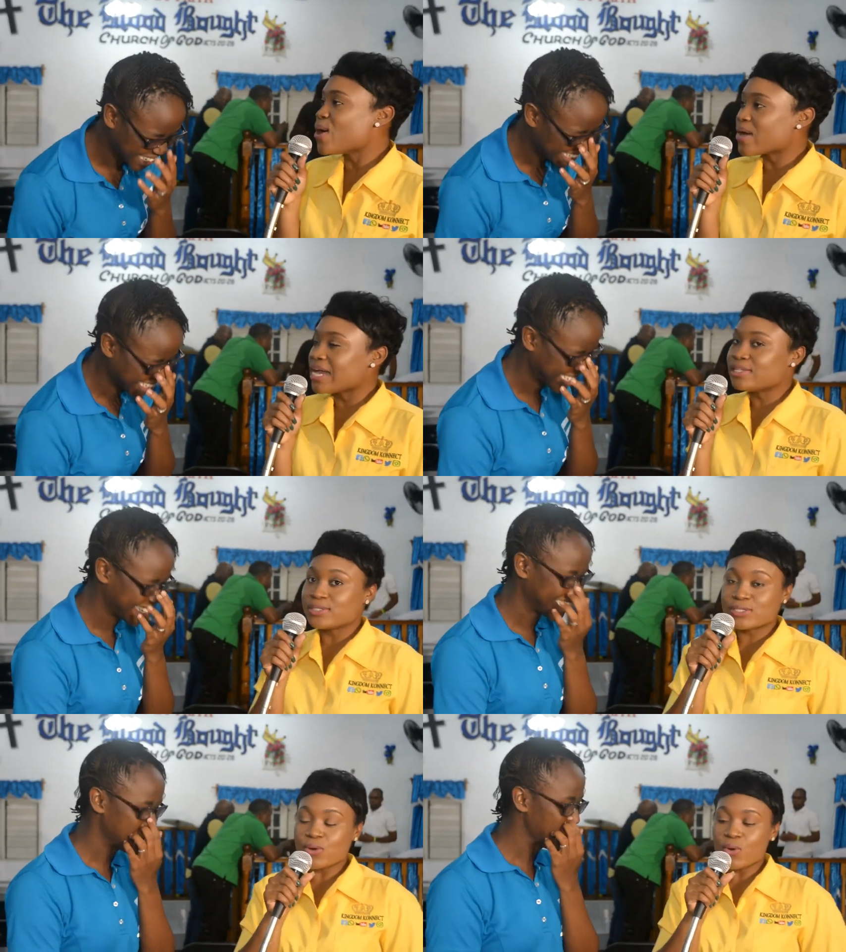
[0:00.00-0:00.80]
Speaker 1: All right.
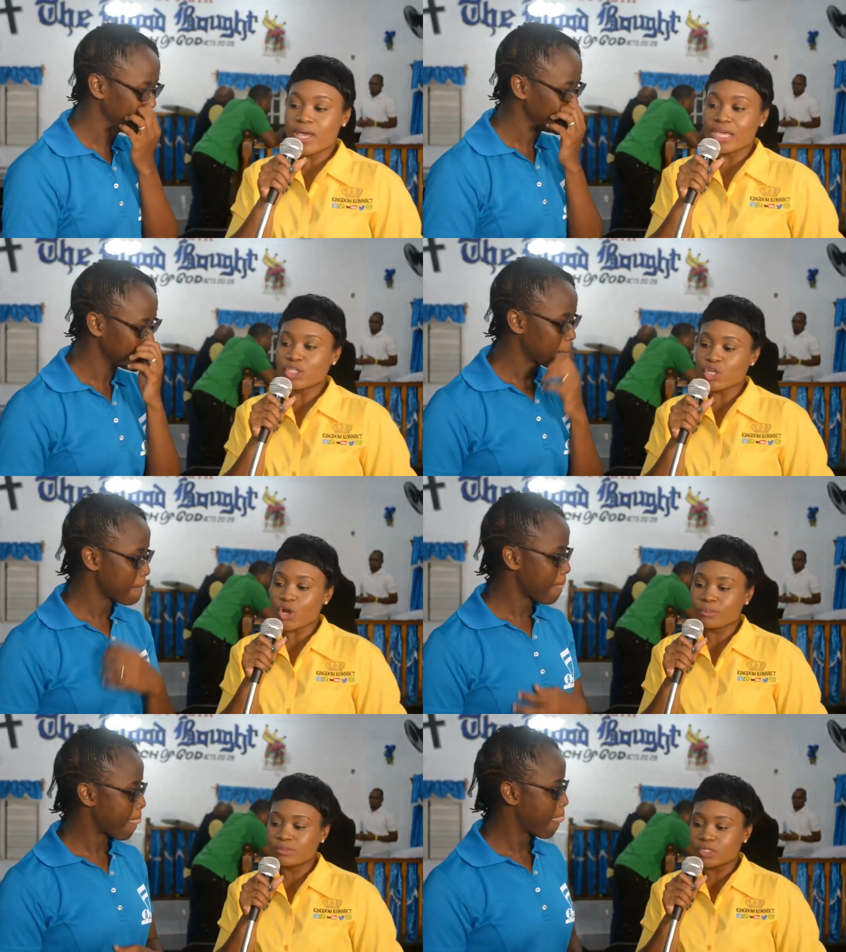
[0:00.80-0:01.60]
So, in
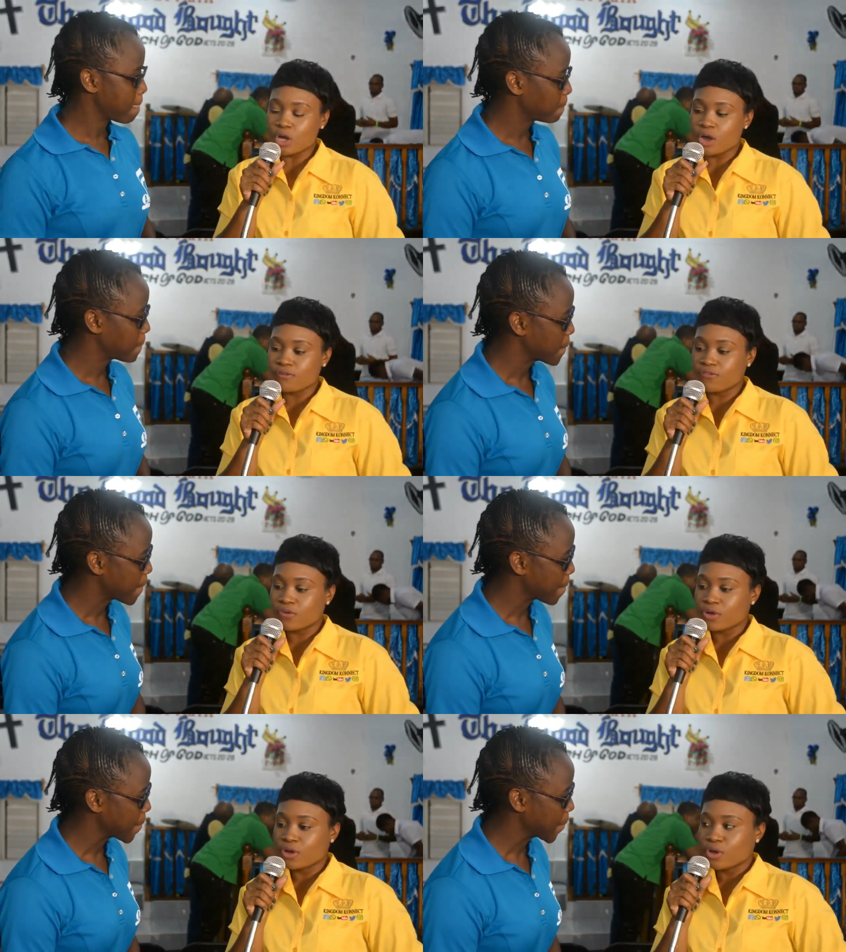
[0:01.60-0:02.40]
terms of
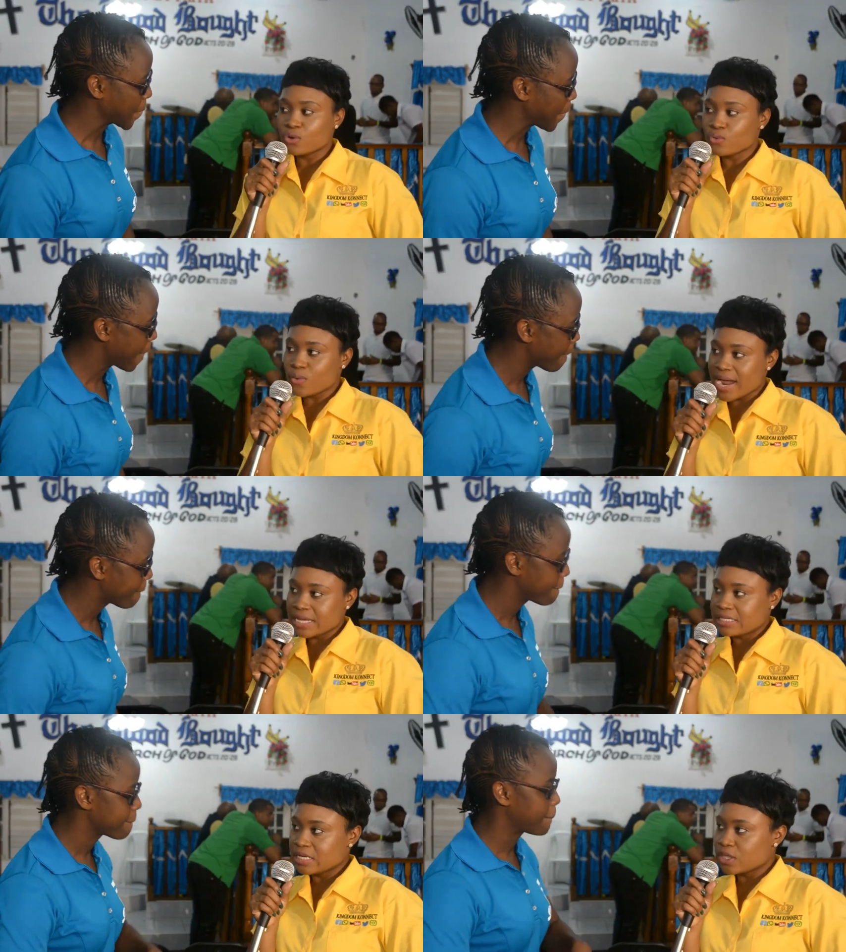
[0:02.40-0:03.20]

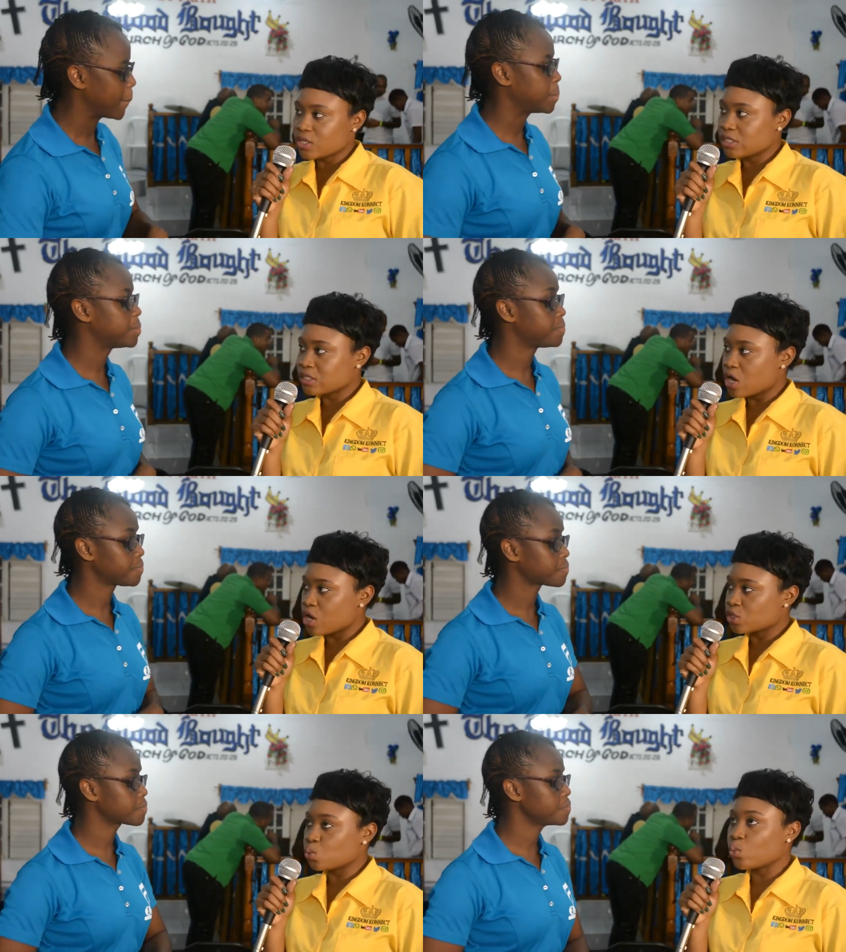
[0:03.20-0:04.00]
writing the
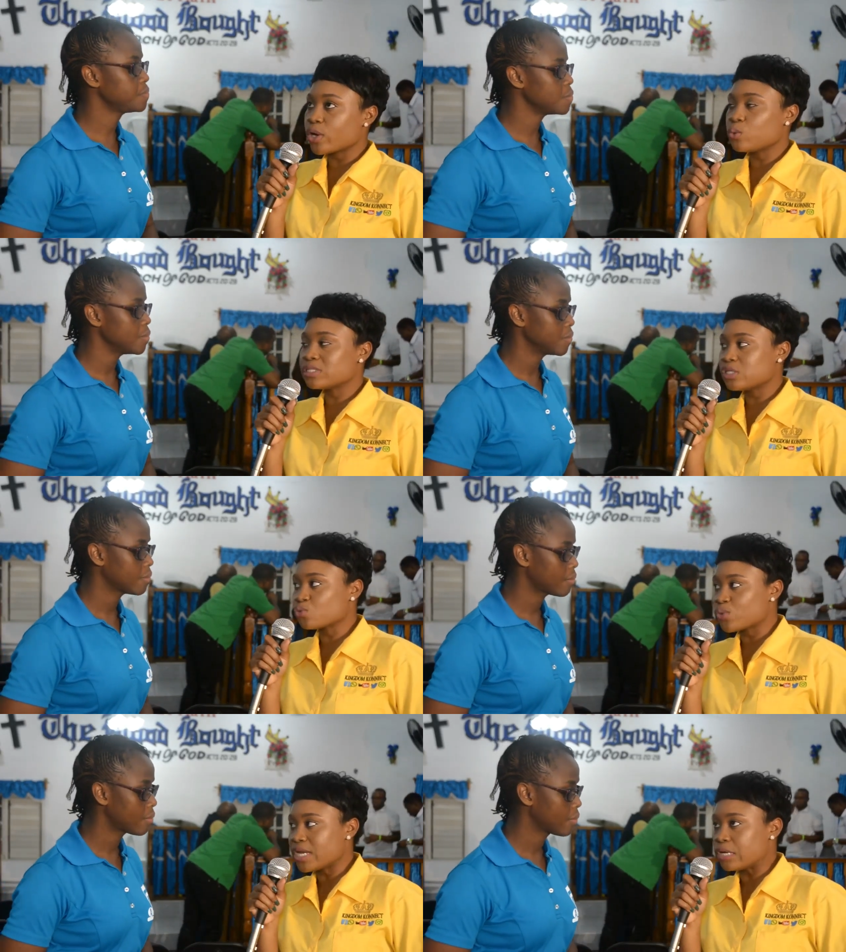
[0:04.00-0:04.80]
songs, where was it
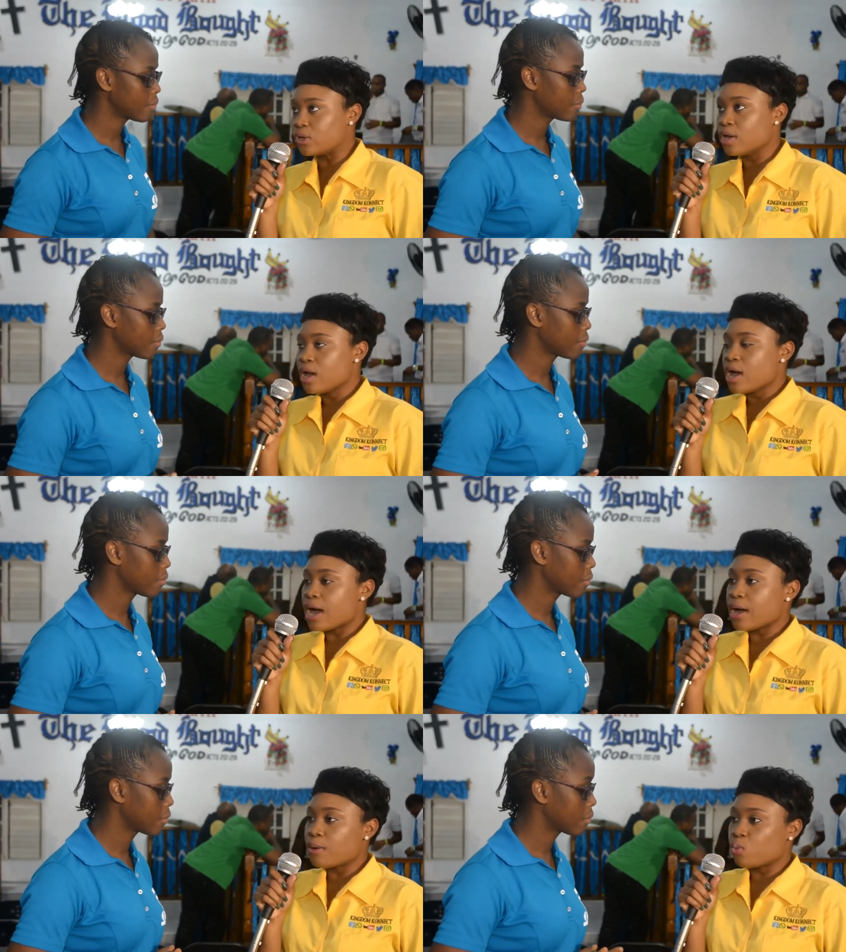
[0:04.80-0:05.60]
written?
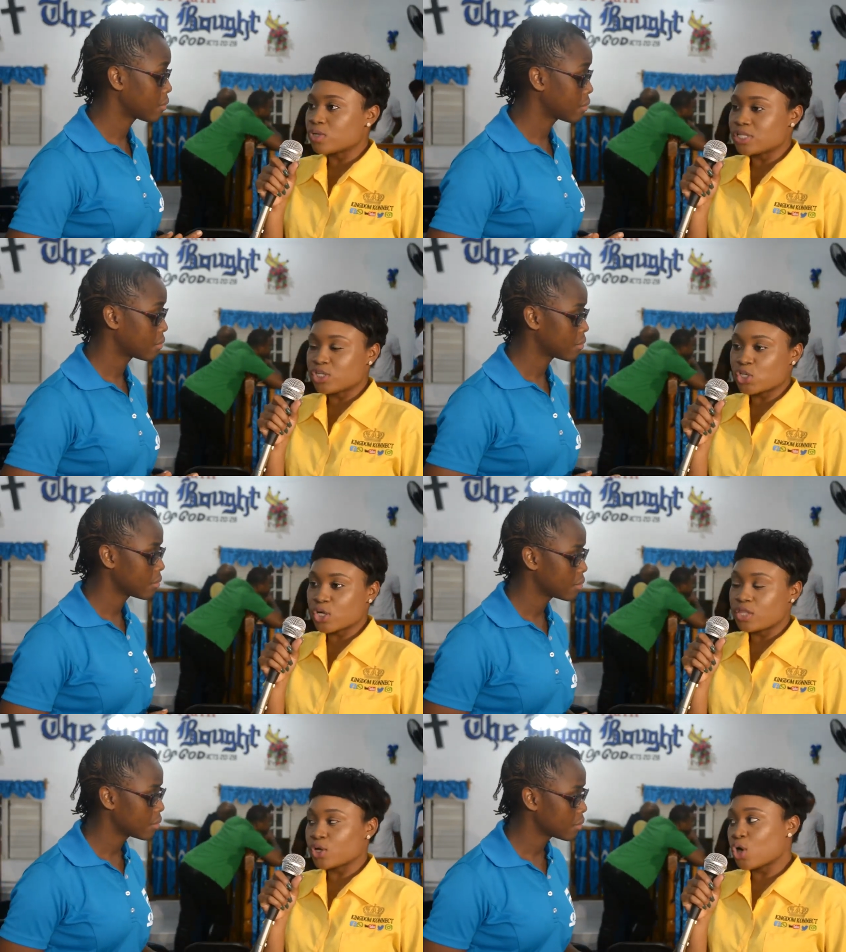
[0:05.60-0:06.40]
Um, was it
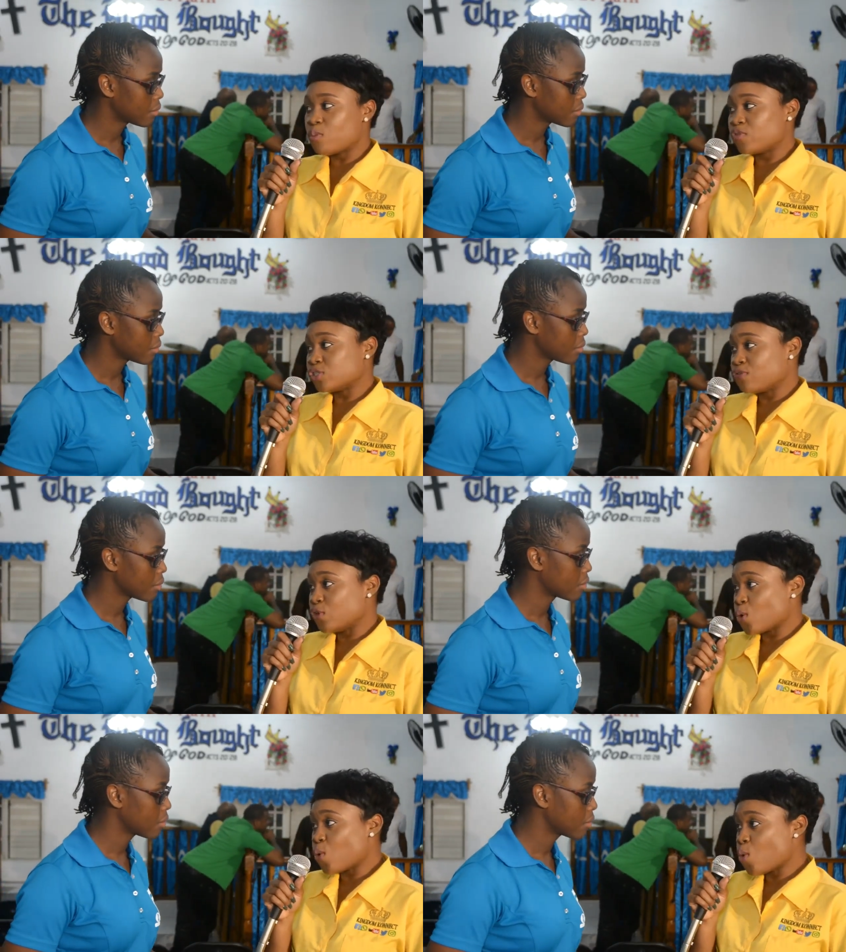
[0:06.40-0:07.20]
done in the comfort of your